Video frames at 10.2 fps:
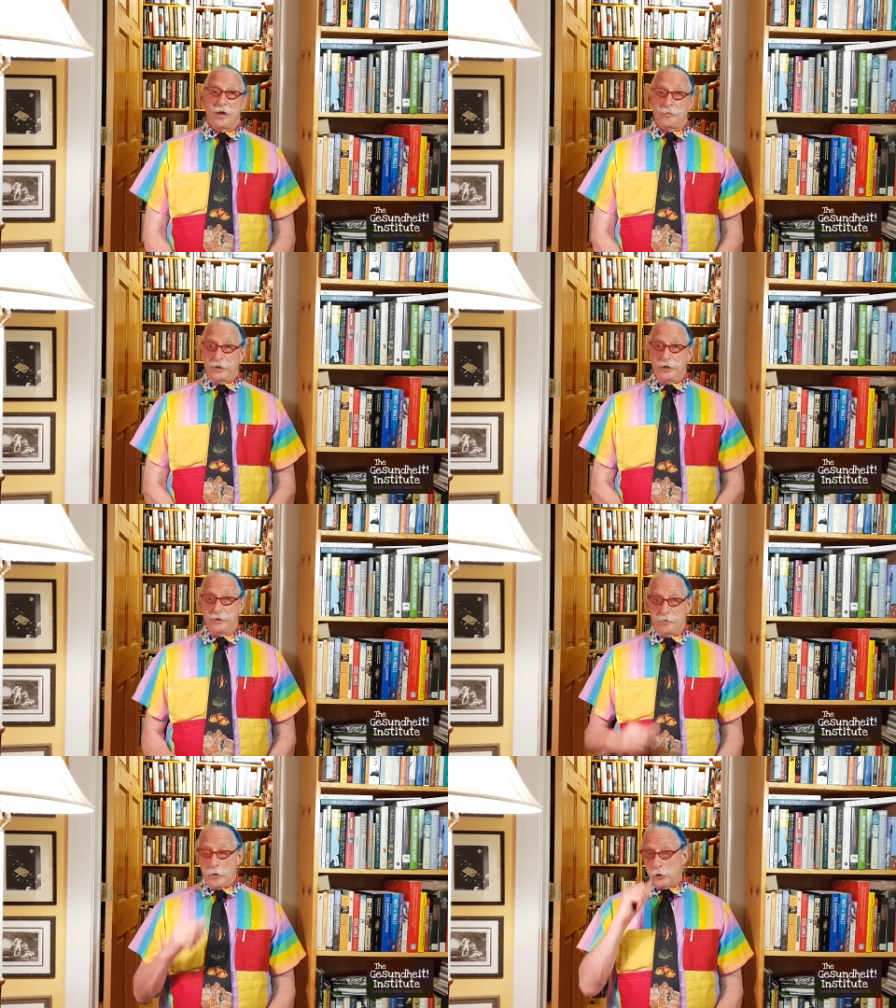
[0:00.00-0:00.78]
I mean,
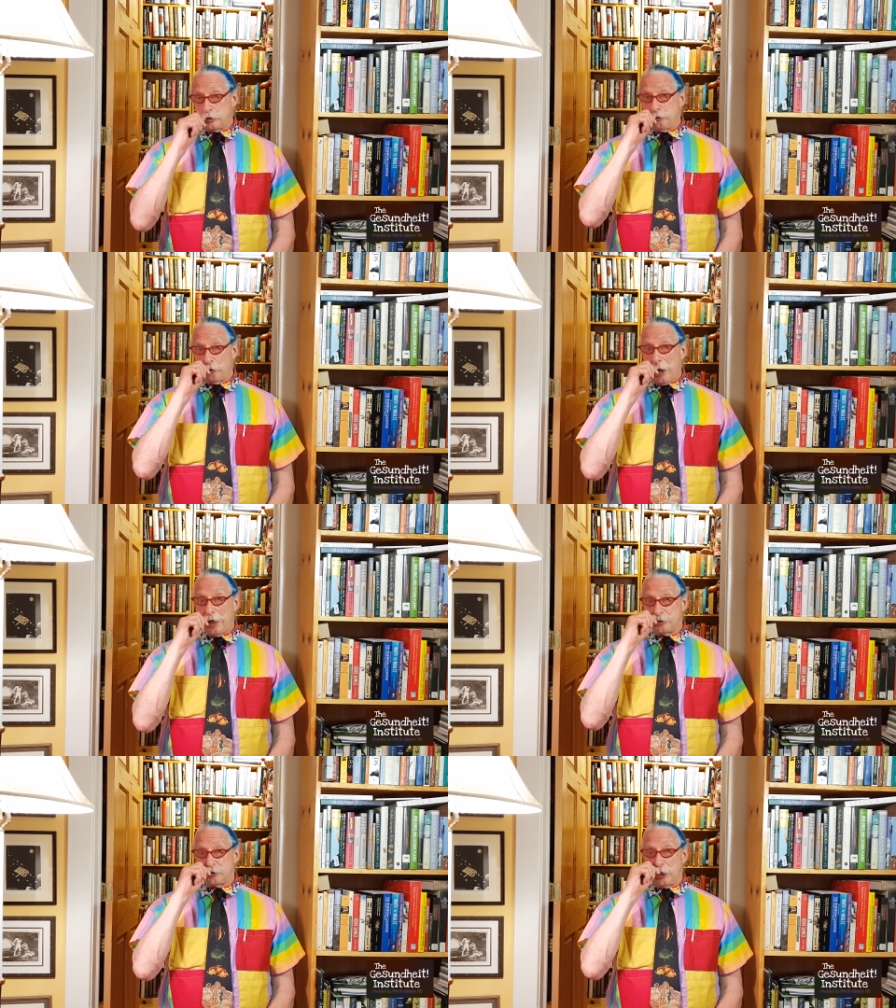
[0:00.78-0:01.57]
in the most
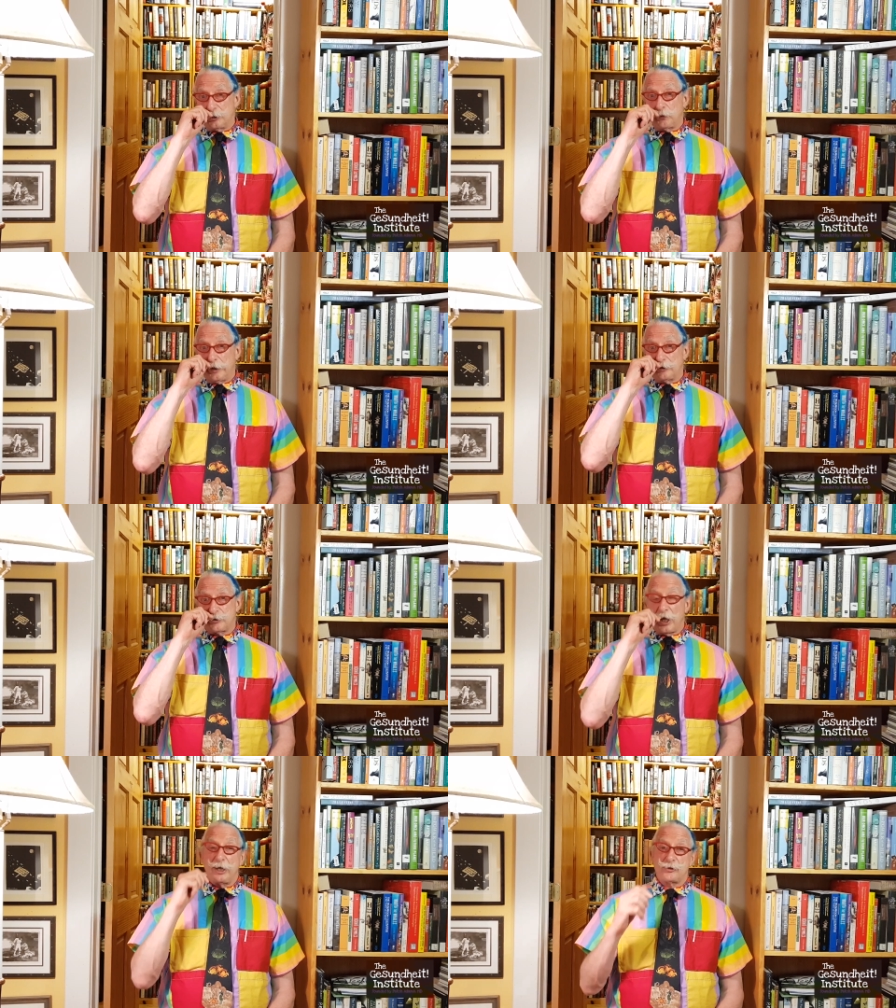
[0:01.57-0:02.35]
dry sense, we could
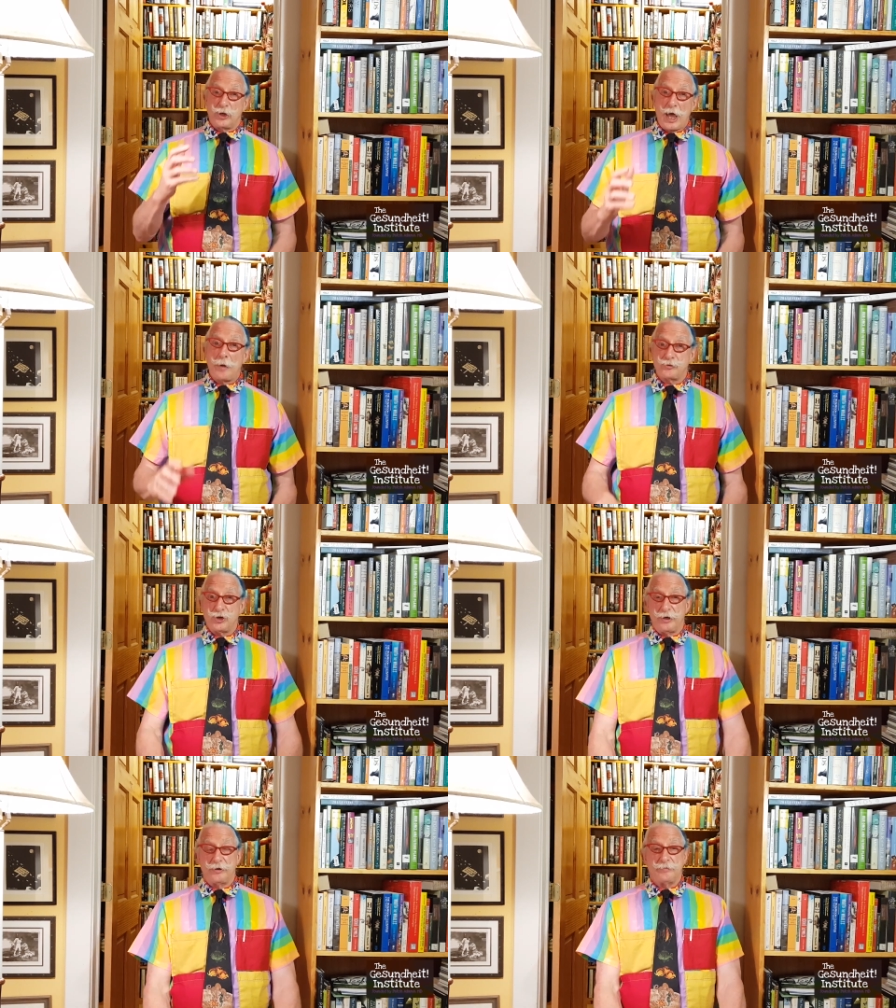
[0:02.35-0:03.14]
say it's an
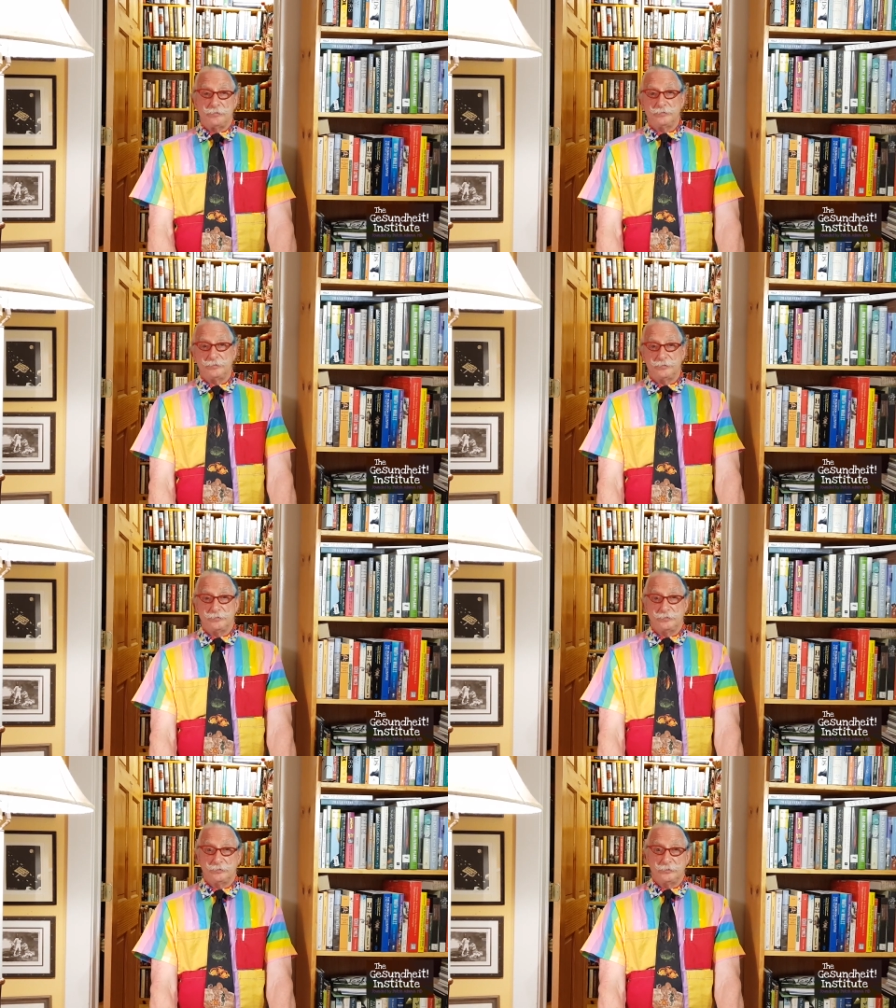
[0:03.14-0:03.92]
option.
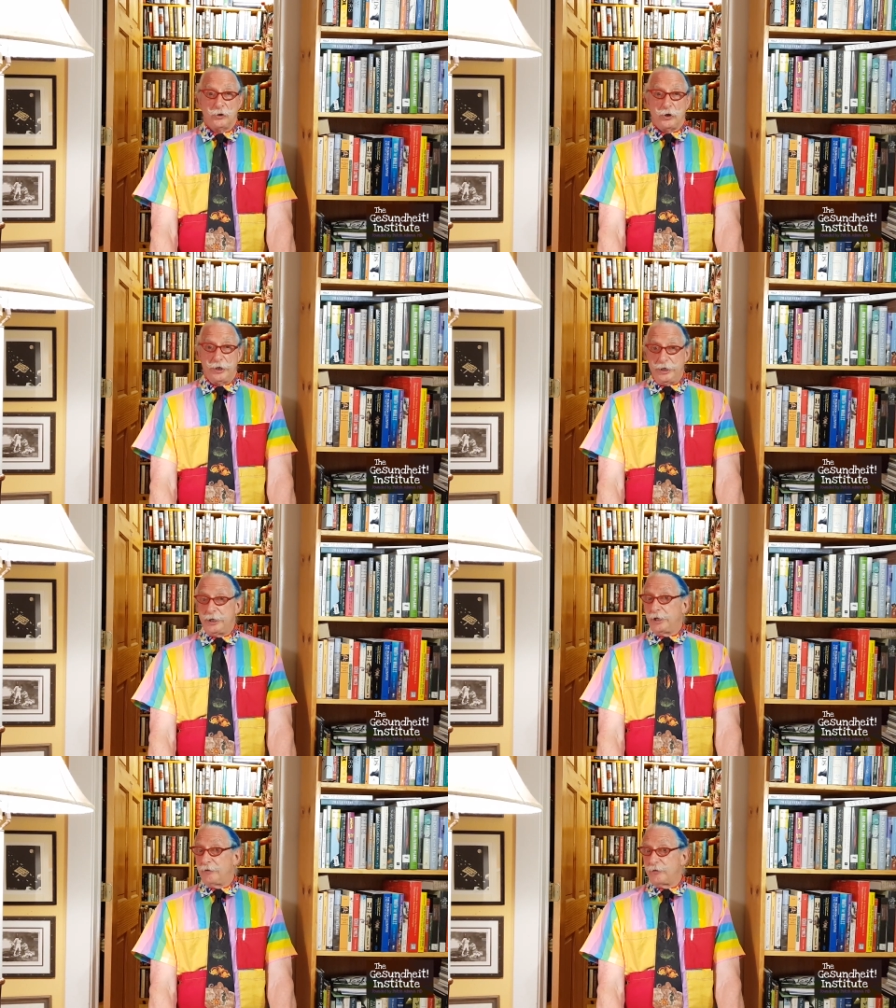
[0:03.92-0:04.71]
On
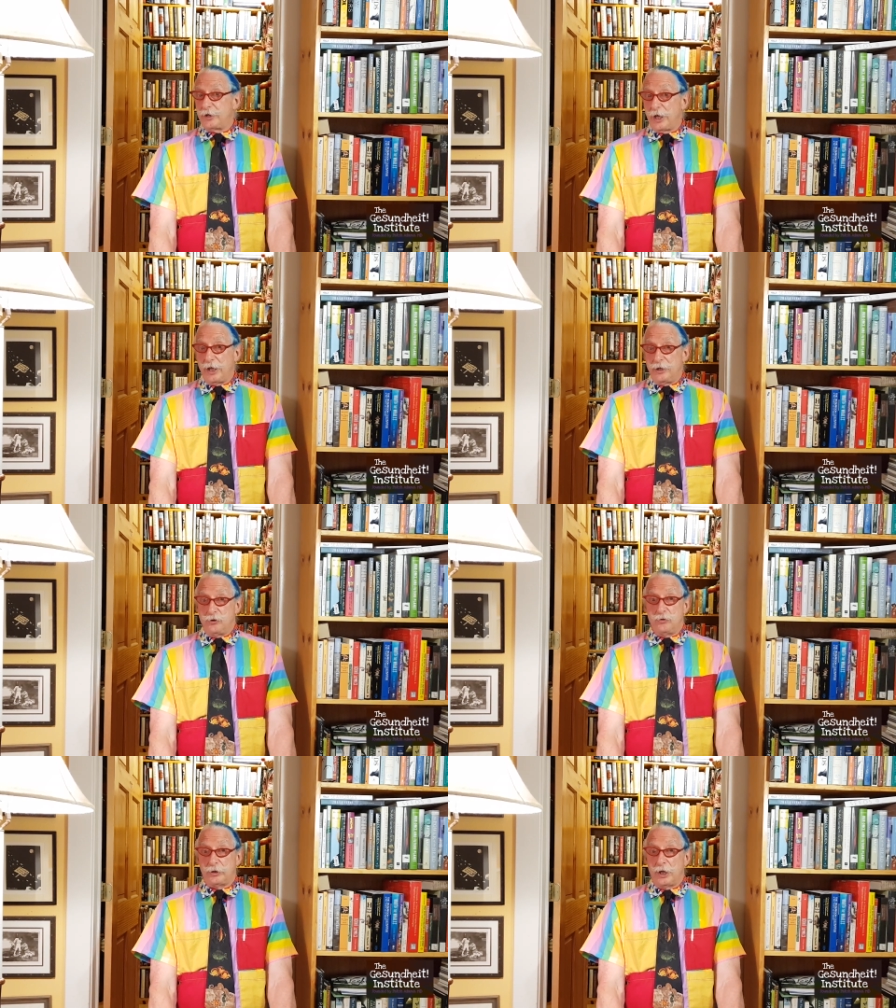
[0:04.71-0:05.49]
any given day,
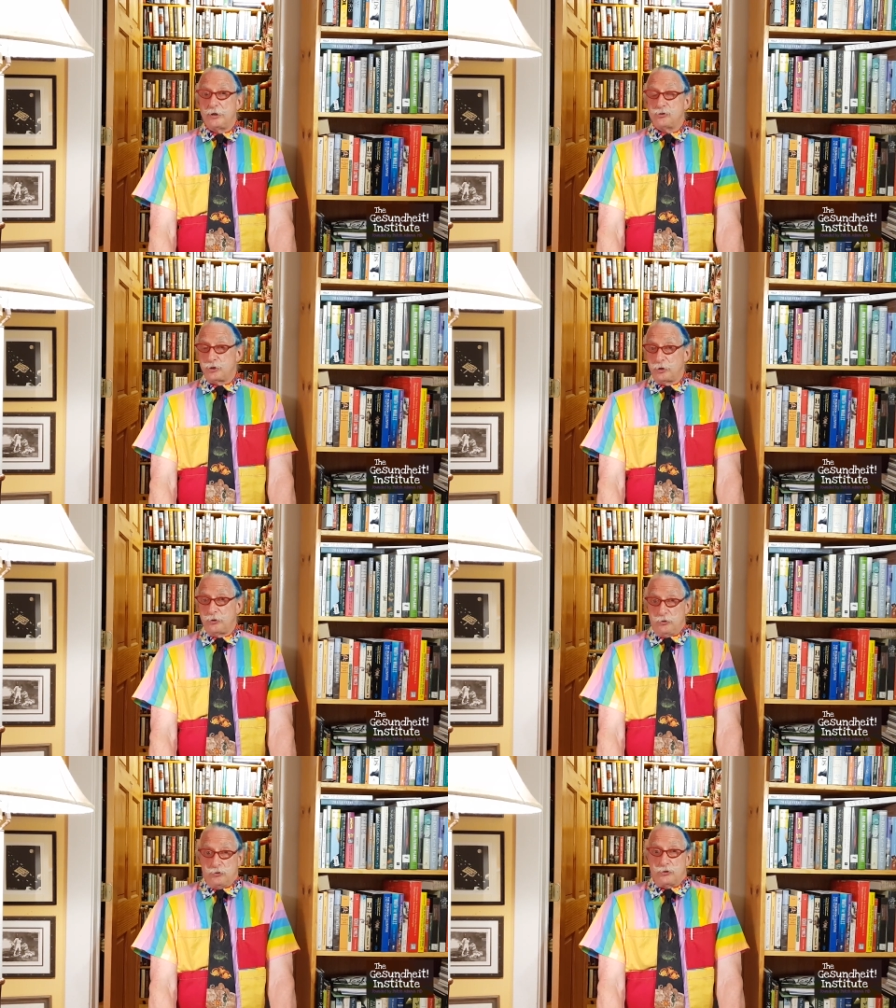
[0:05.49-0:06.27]
you can
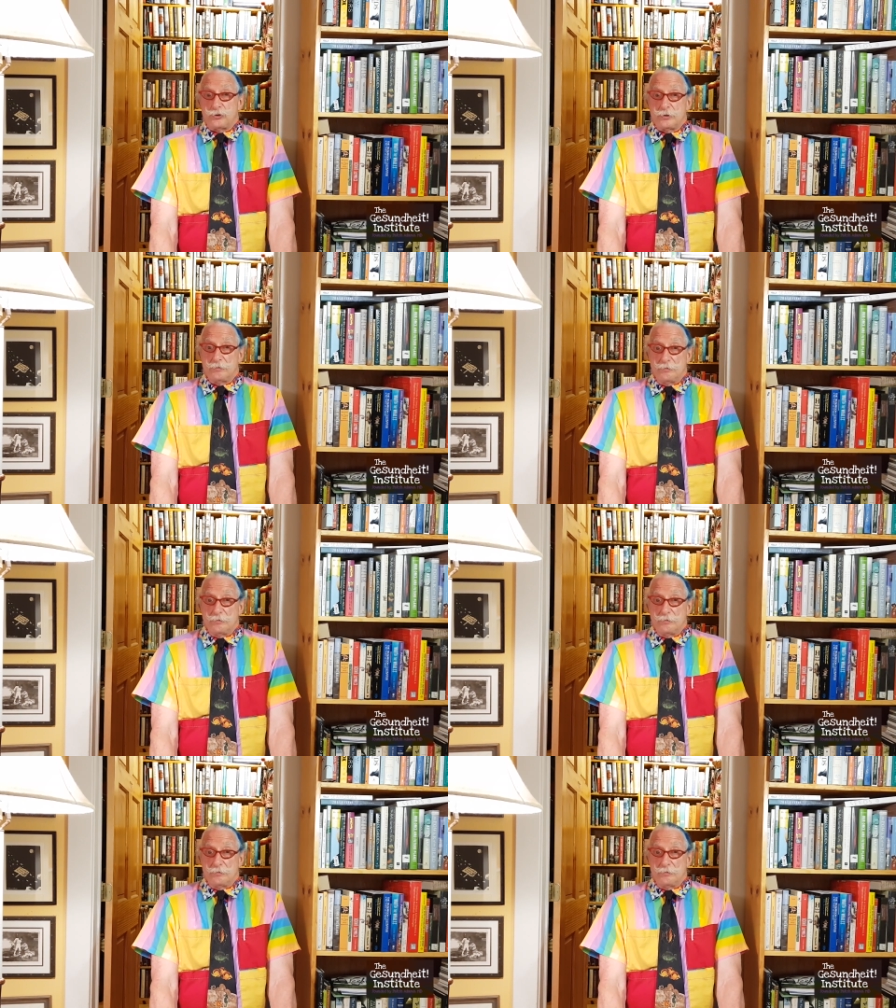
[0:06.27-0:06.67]
choose